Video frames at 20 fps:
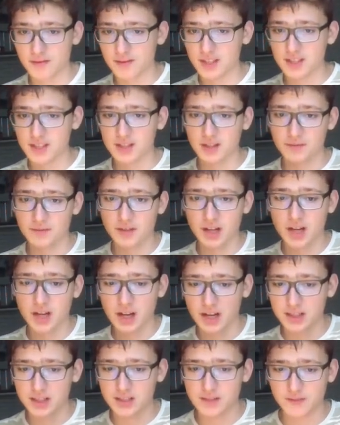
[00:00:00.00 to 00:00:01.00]
This is a very
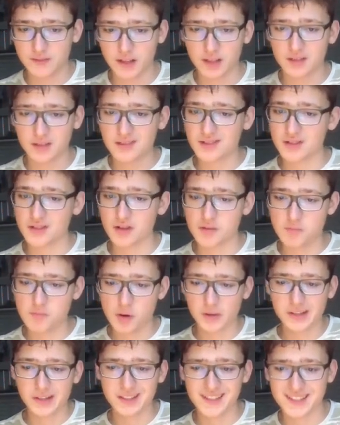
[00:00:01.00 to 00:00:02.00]
nice thing because your
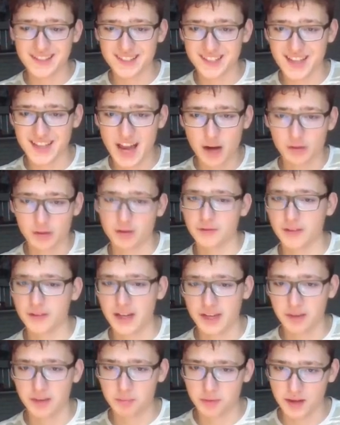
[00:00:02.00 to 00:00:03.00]
opponent is out of
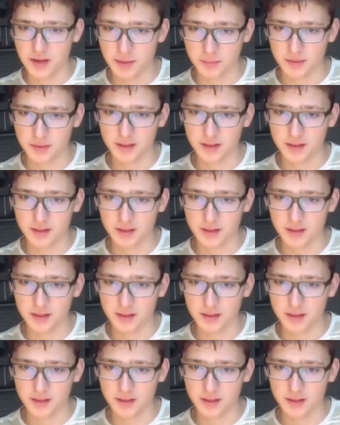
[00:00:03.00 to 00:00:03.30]
any prep.